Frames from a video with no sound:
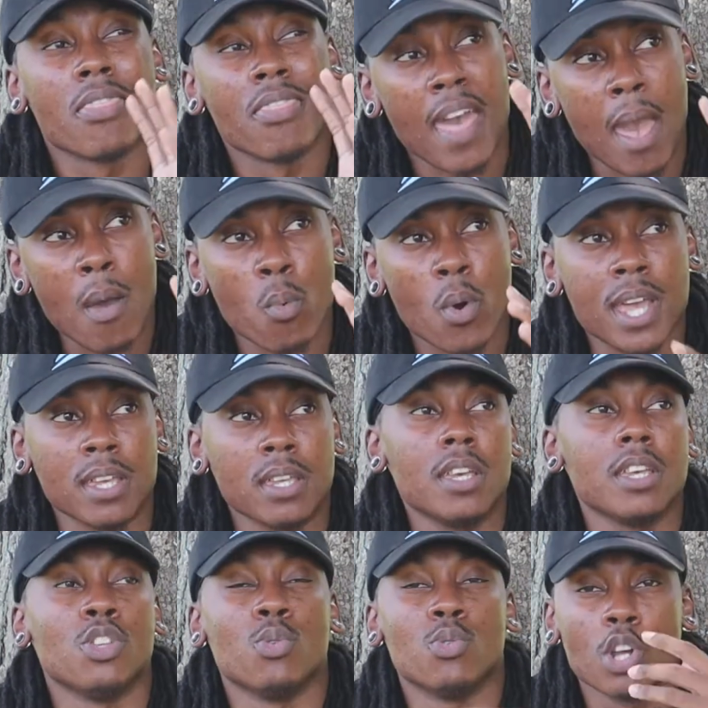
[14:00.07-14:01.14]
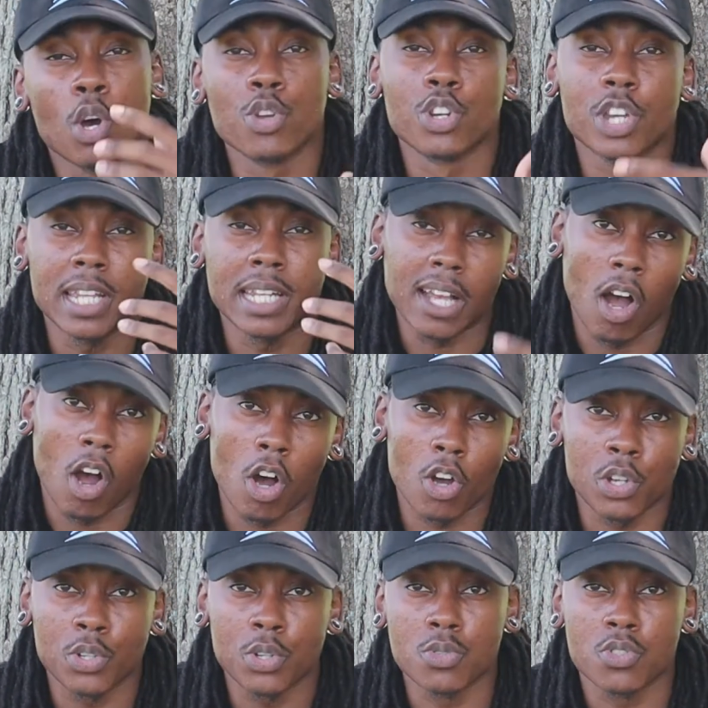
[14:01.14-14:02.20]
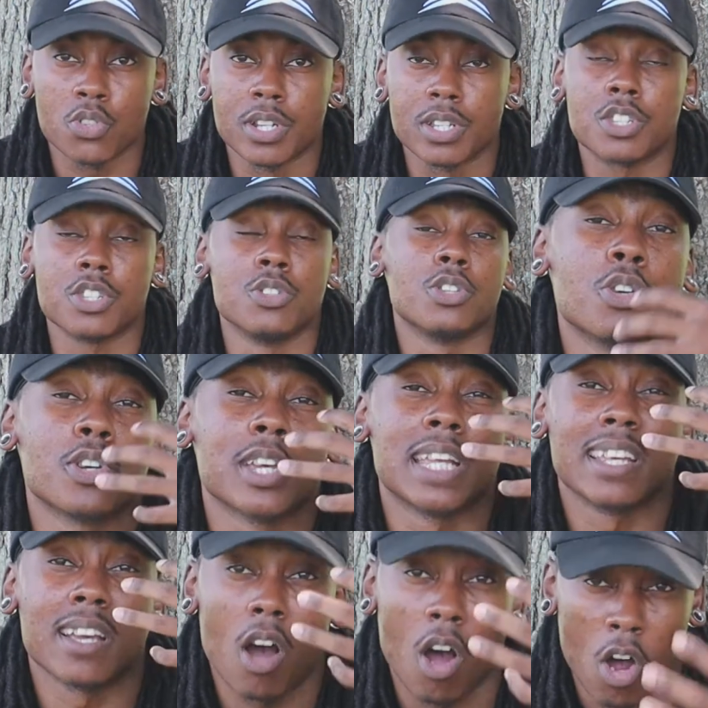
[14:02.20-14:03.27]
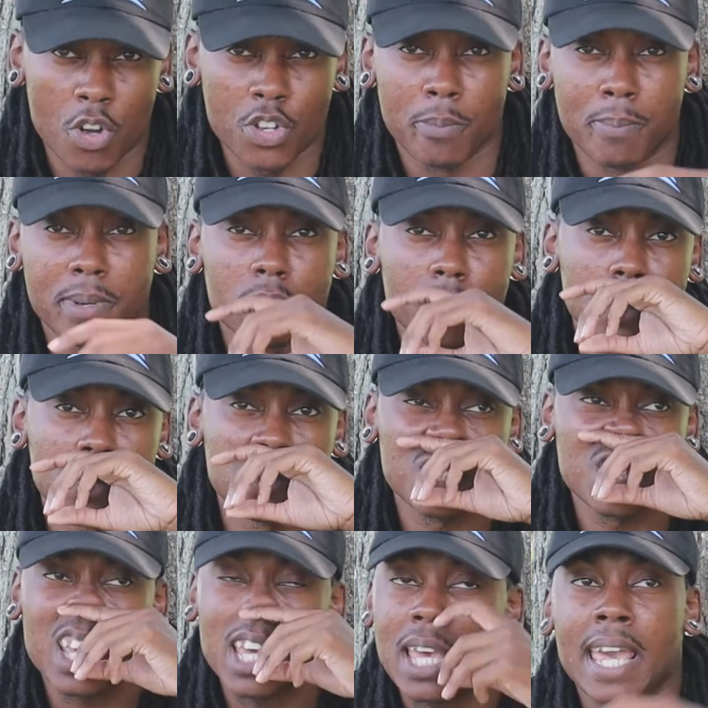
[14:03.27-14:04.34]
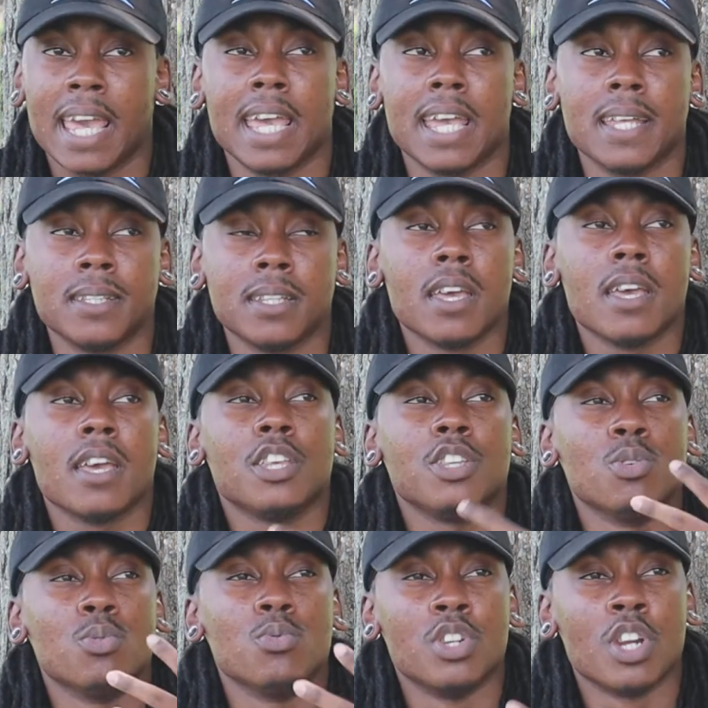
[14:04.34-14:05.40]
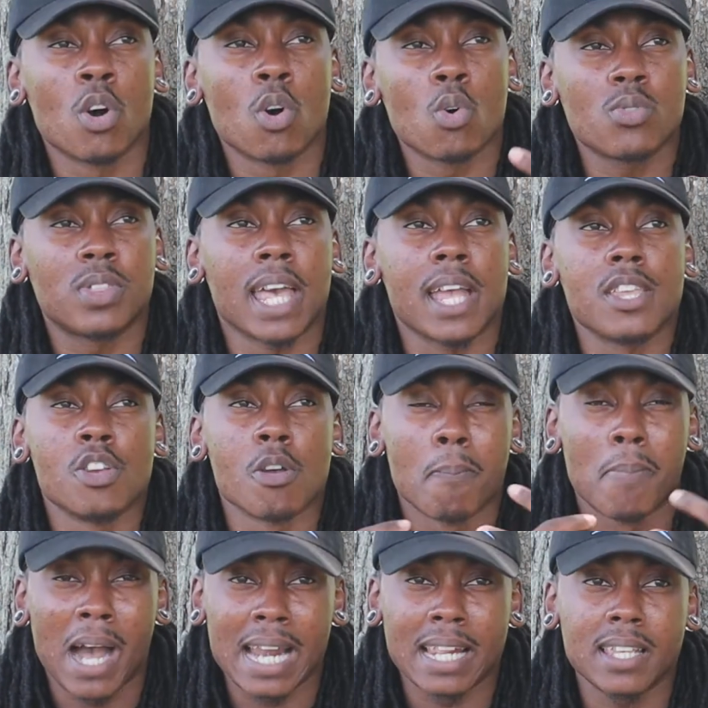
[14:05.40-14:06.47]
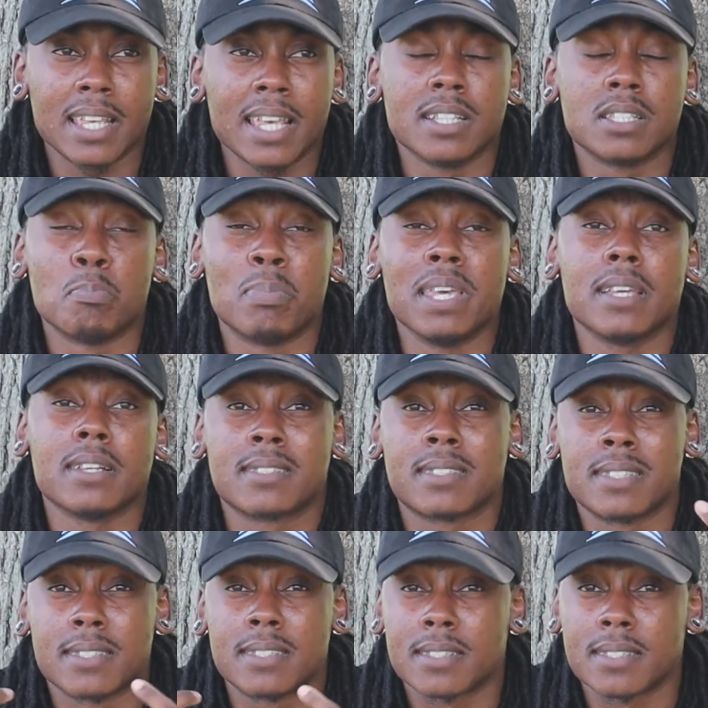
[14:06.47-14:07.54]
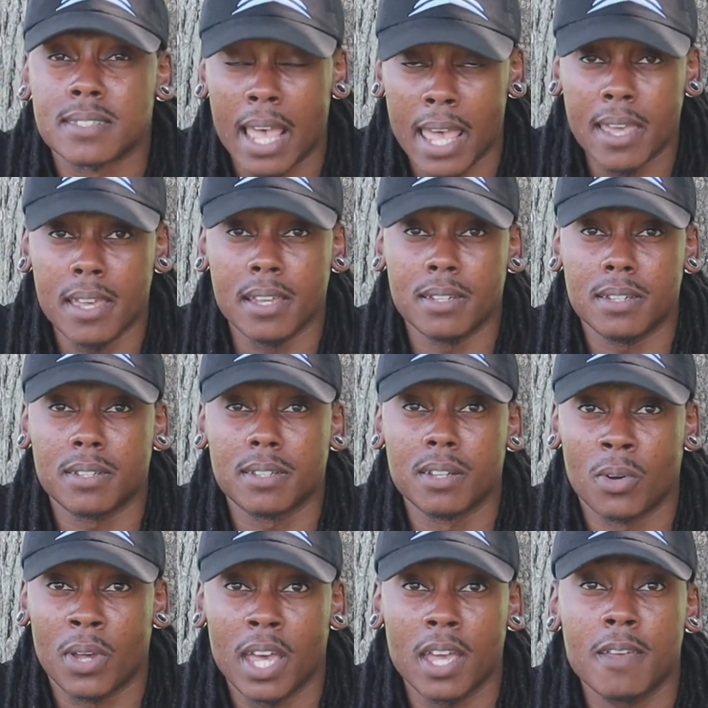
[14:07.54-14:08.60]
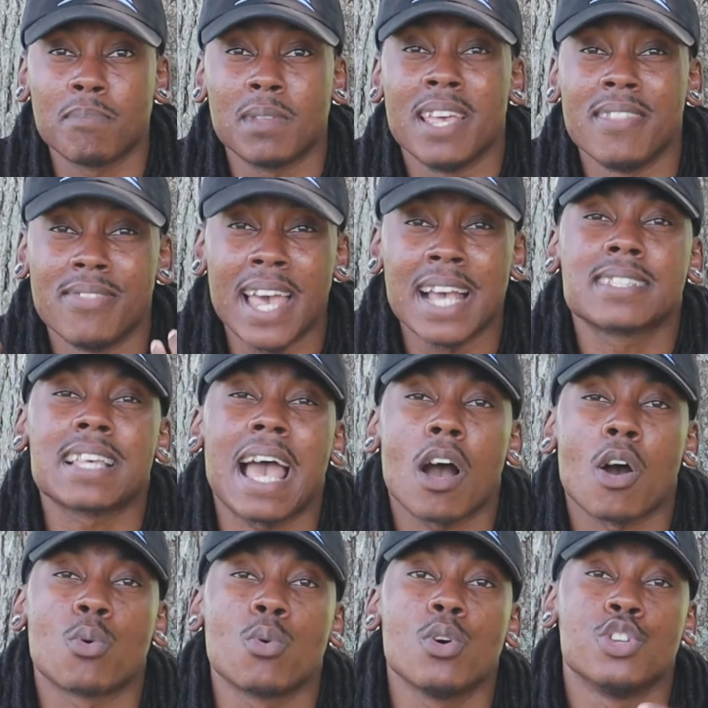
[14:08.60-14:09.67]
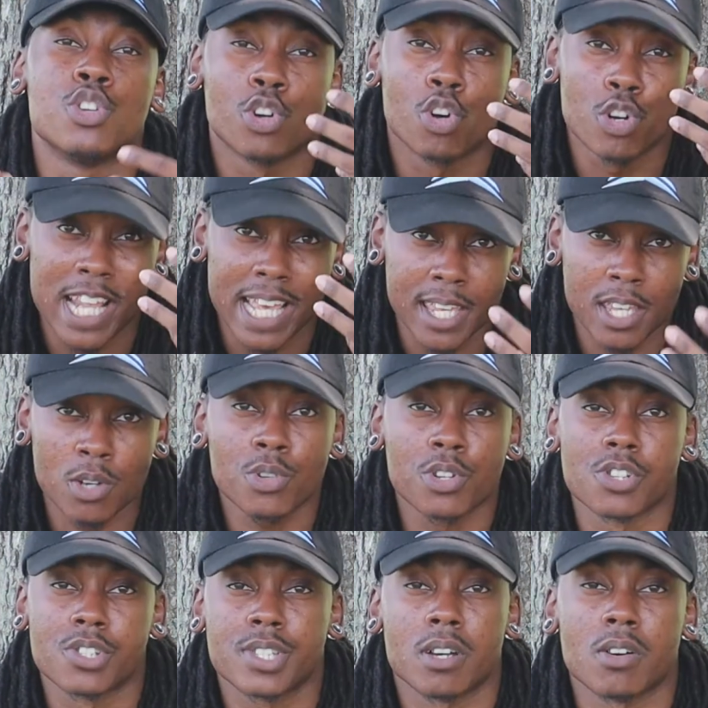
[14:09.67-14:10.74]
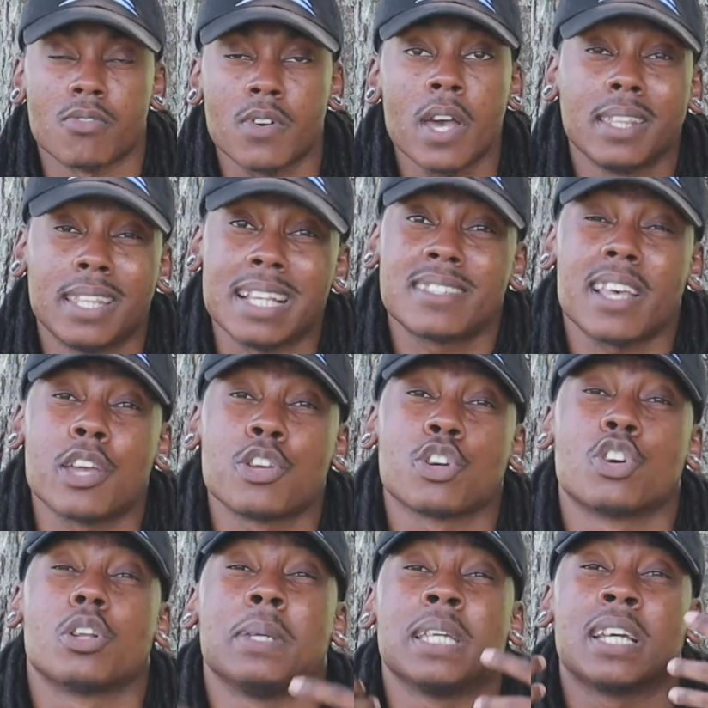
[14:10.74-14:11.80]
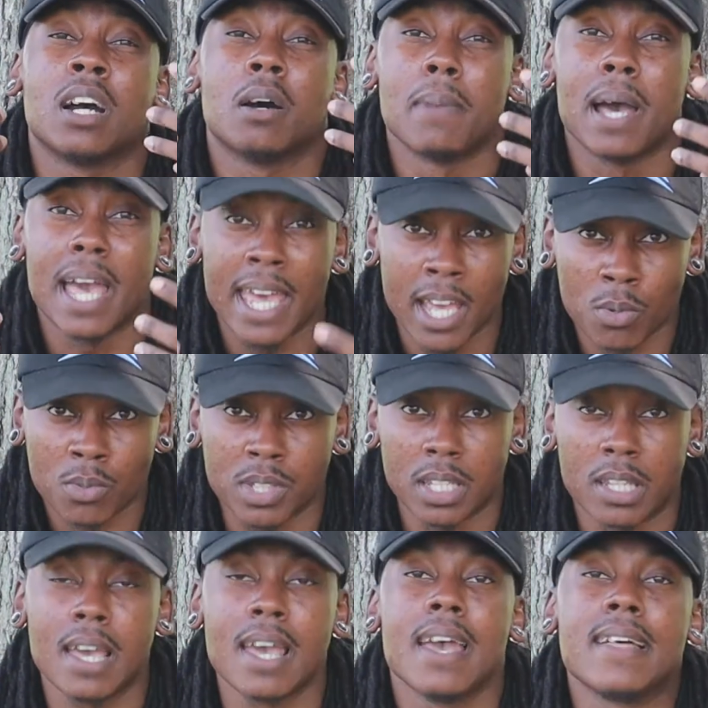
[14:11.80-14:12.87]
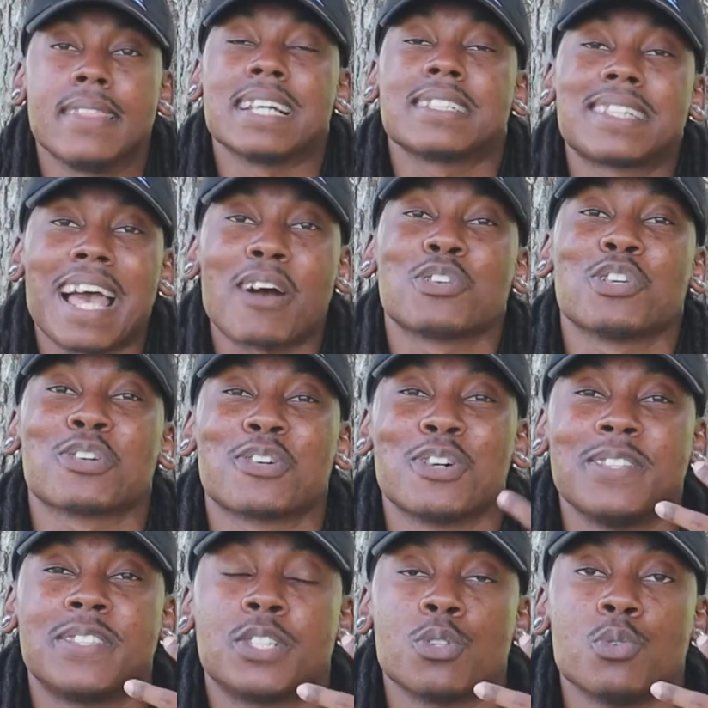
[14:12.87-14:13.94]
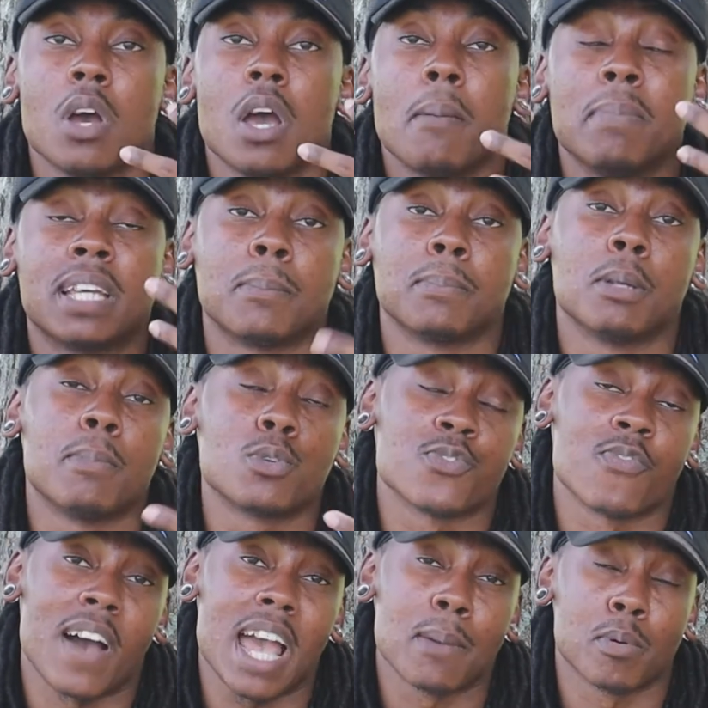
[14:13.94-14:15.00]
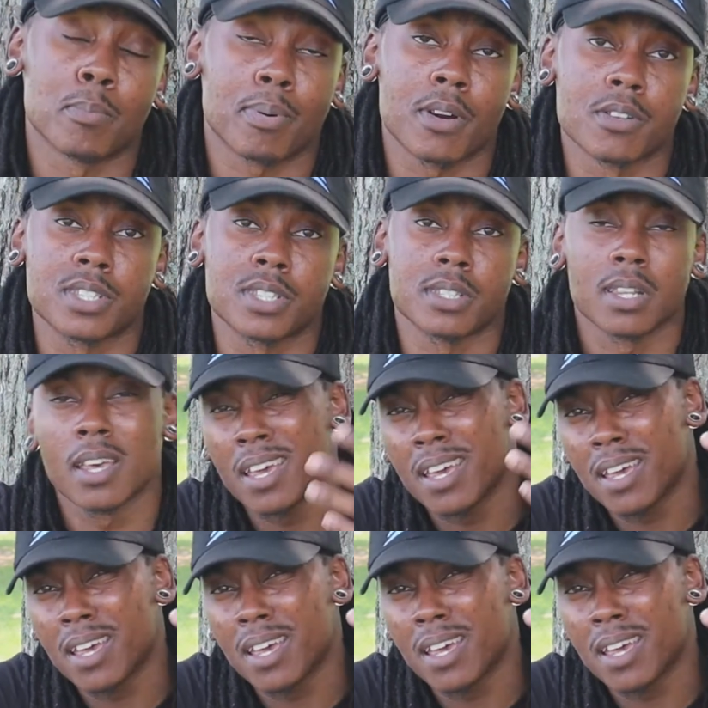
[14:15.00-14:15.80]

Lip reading: That way, you know you're getting all your nutrients, you're getting all your minerals, and you know that your body is being sustained, okay? And that's how you're going to heal yourself. That's how you're going to become healthy. That's how you're going to become the most vibrant person